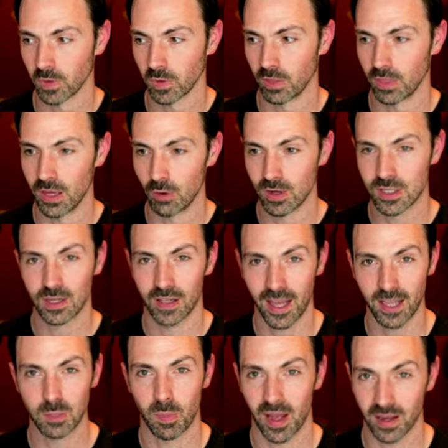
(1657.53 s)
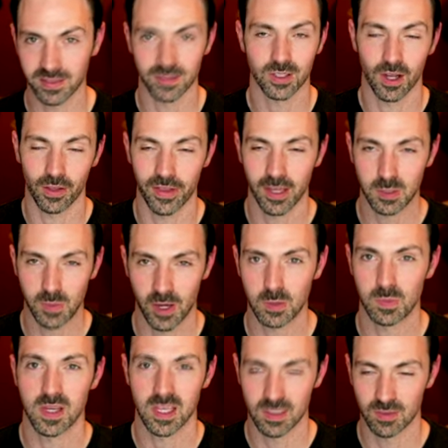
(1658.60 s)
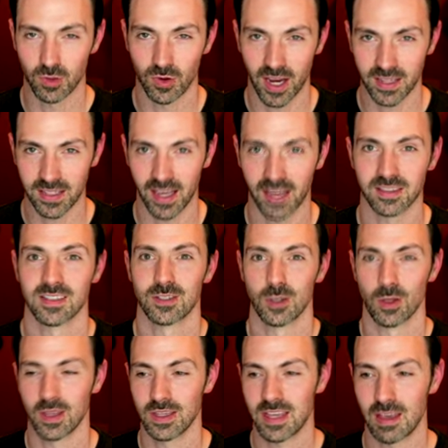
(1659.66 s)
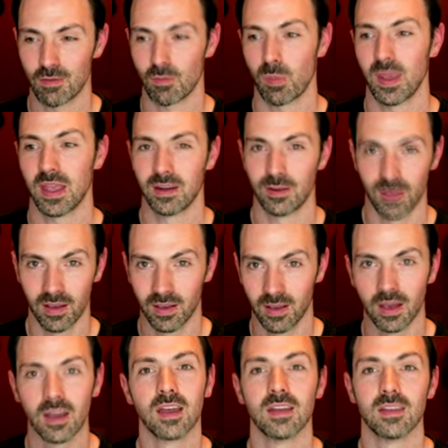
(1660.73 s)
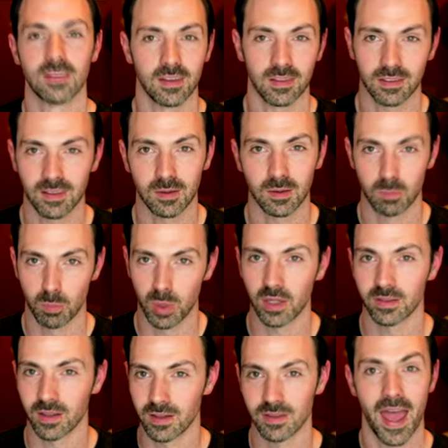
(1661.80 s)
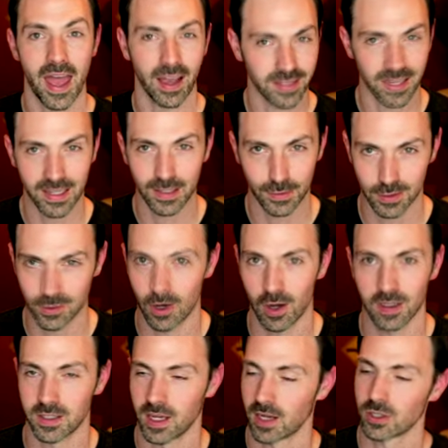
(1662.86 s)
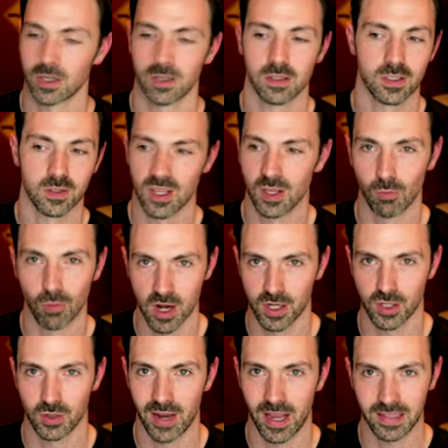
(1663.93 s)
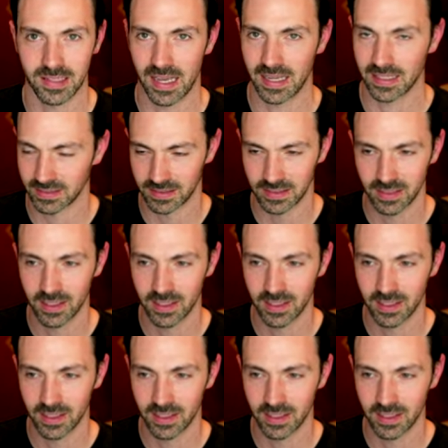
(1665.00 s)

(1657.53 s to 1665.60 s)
The original Xbox is called the Xbox because of DirectX. So these have been consistent, built on x eighty-six architectures running DirectX.